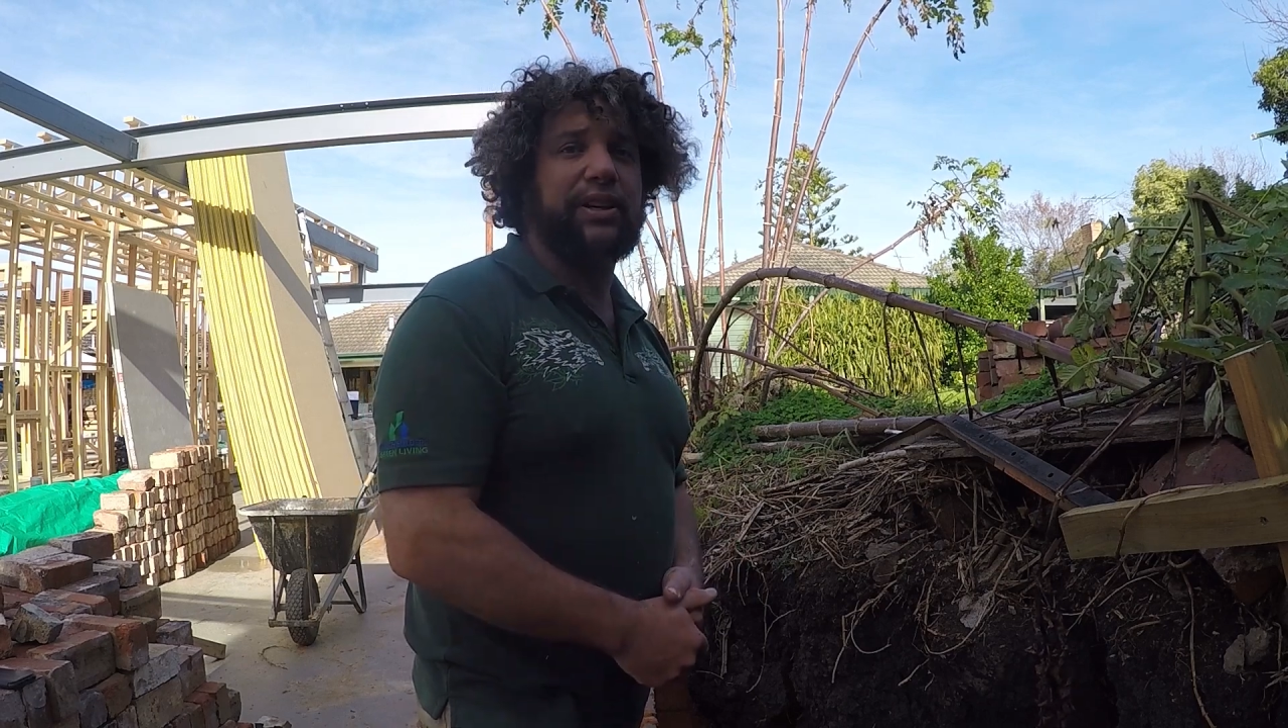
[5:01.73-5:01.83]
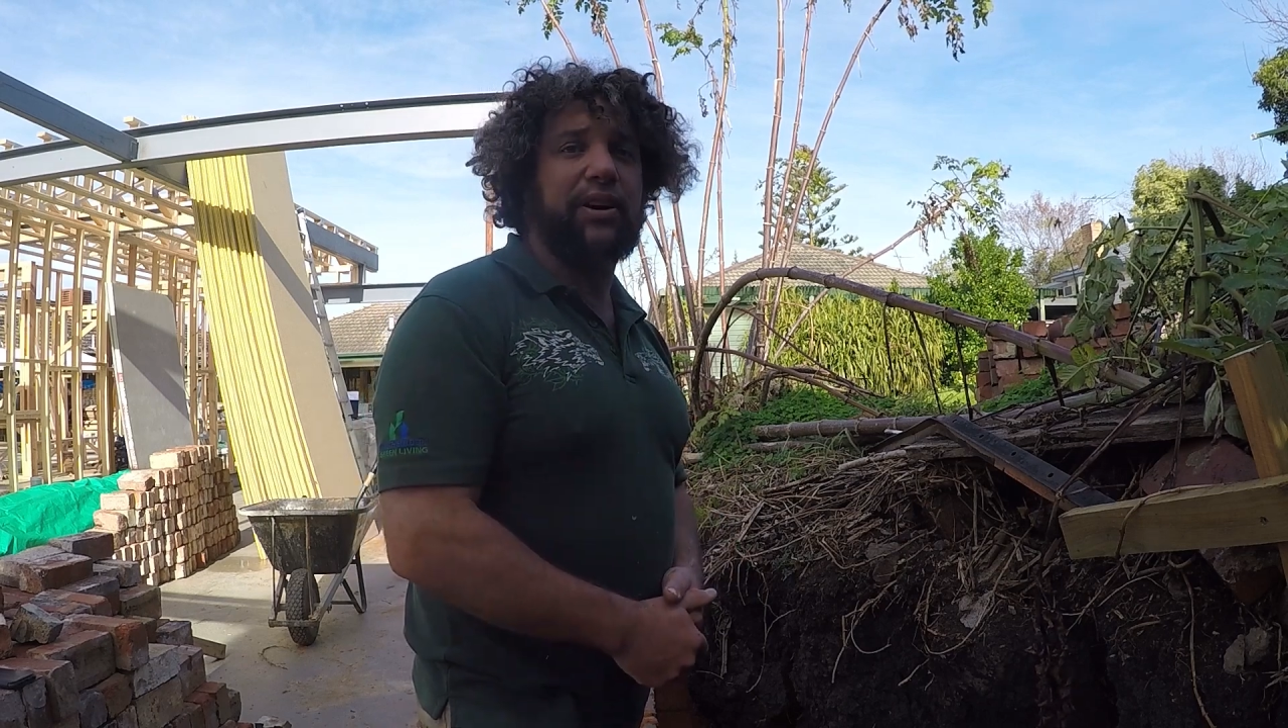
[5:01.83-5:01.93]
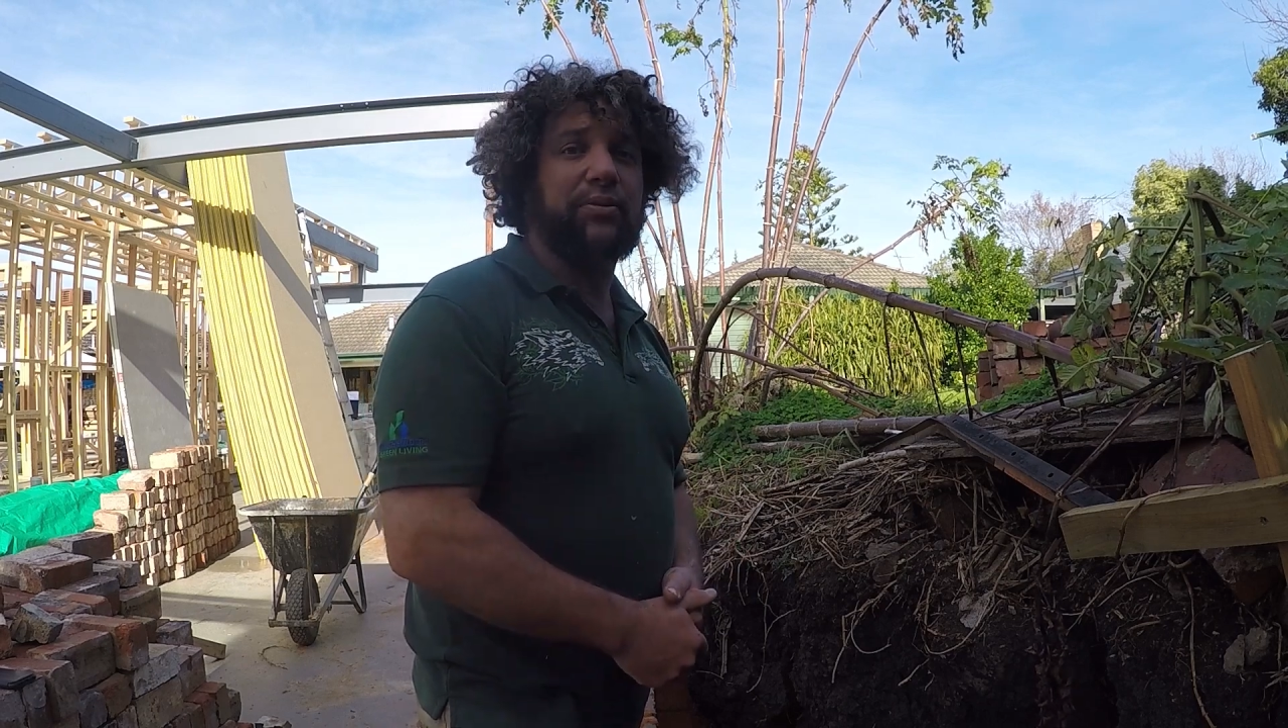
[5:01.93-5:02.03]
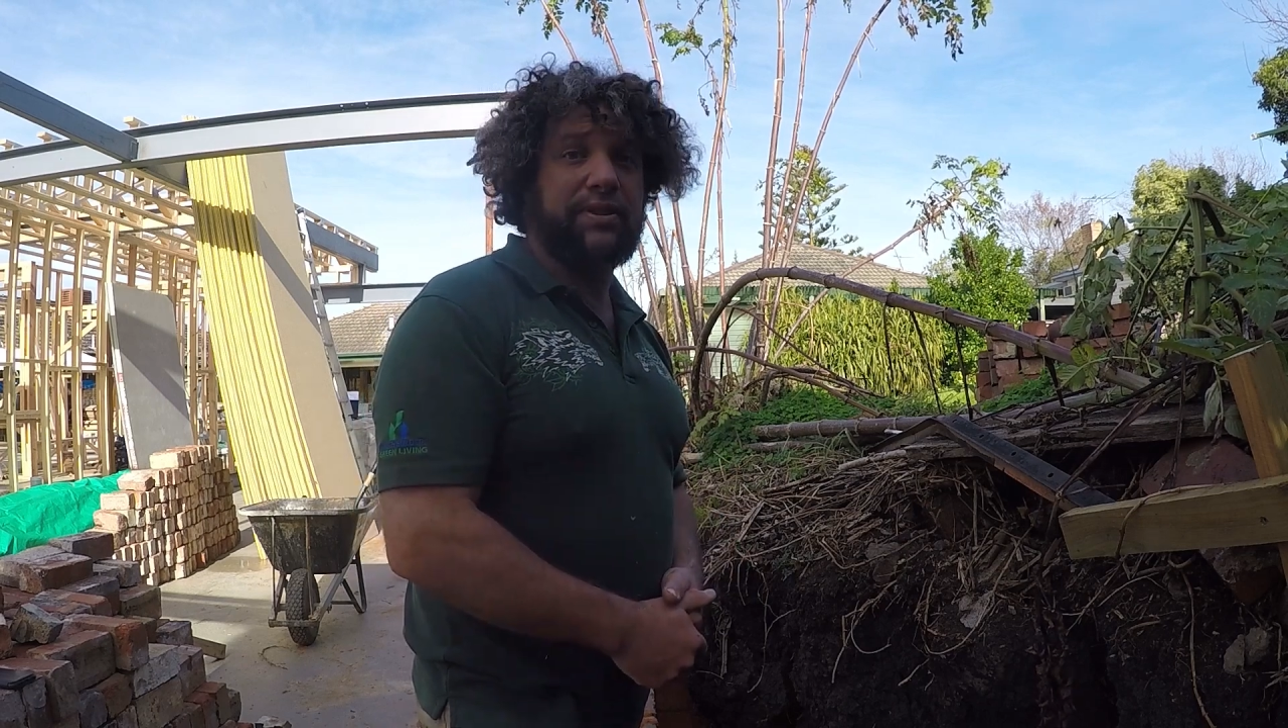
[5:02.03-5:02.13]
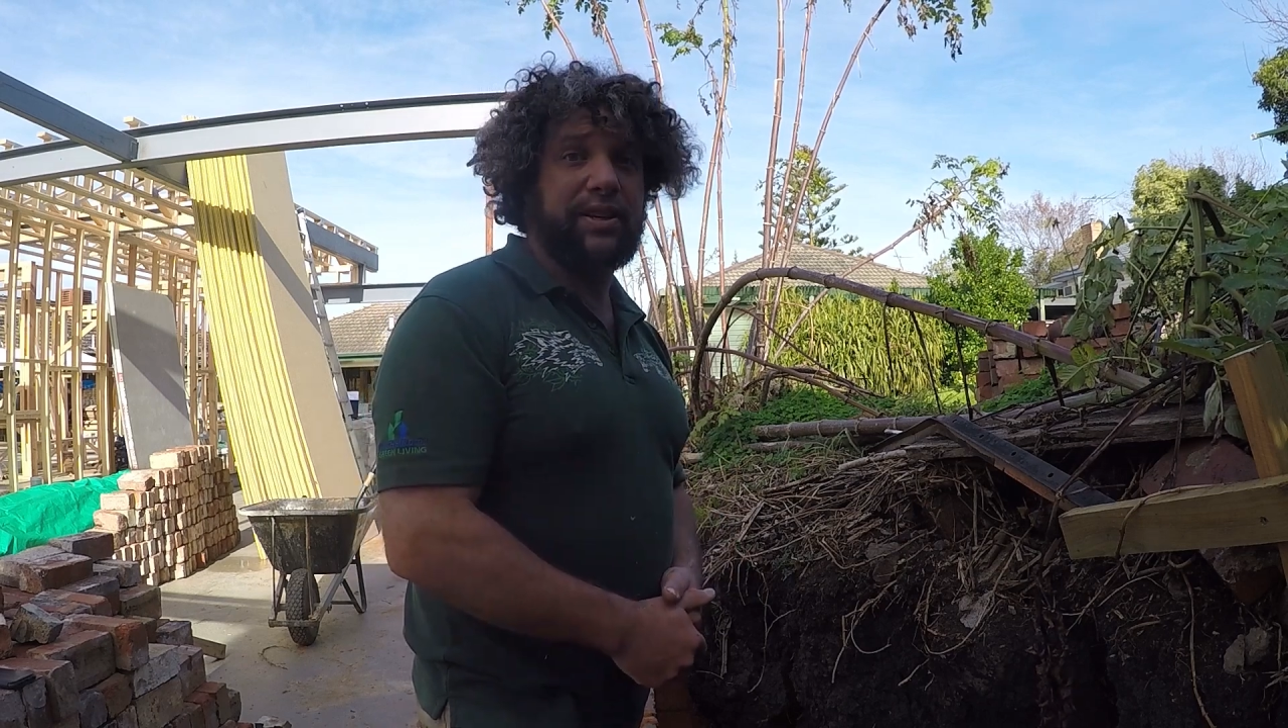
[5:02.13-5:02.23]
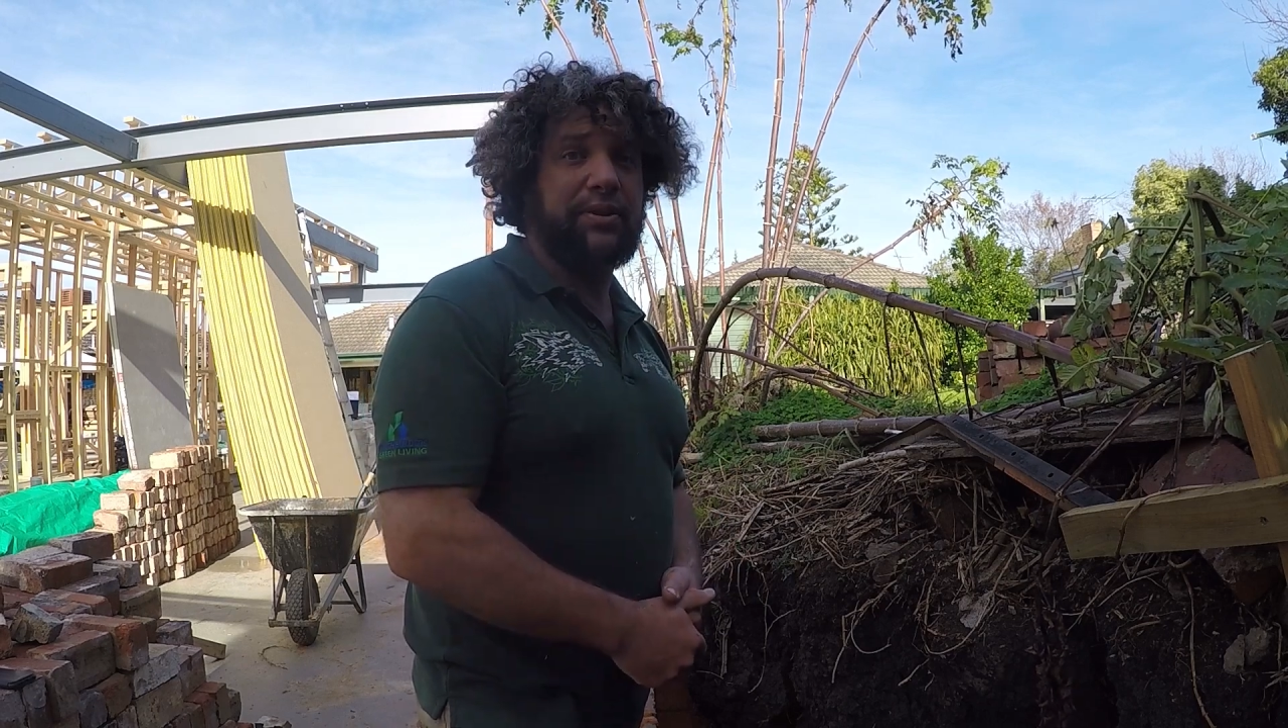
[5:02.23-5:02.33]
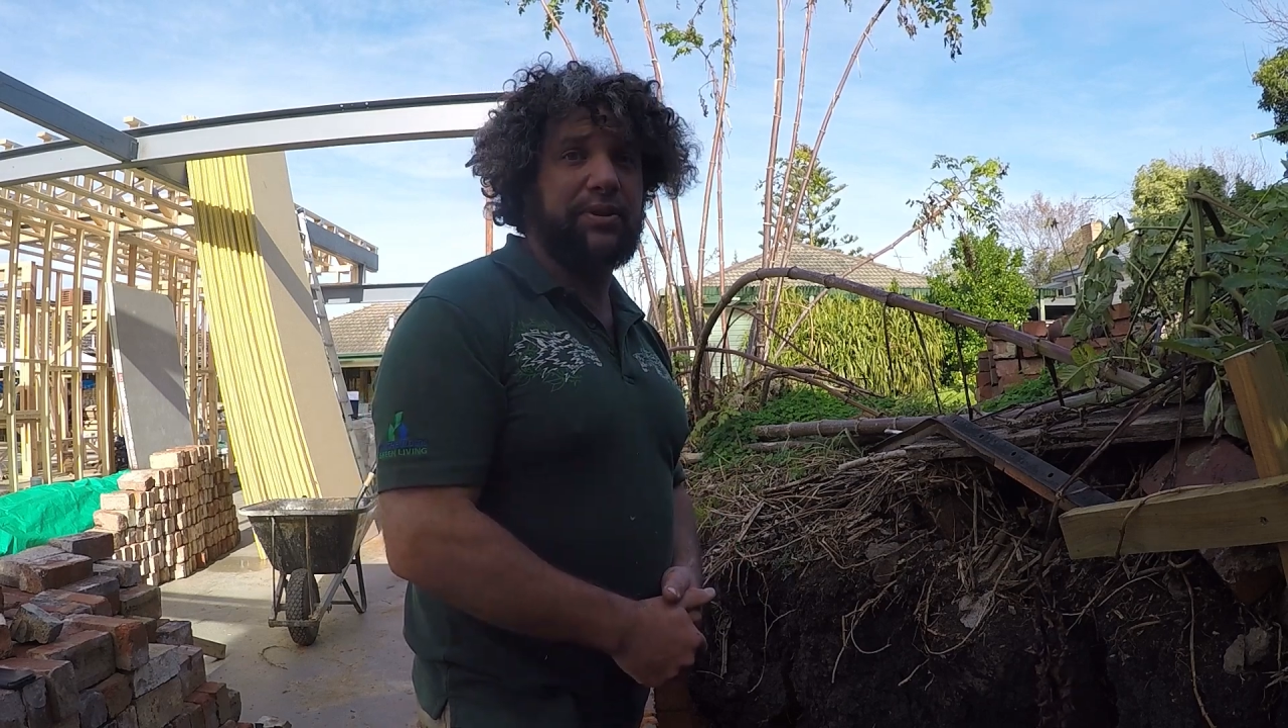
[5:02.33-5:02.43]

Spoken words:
and I'll see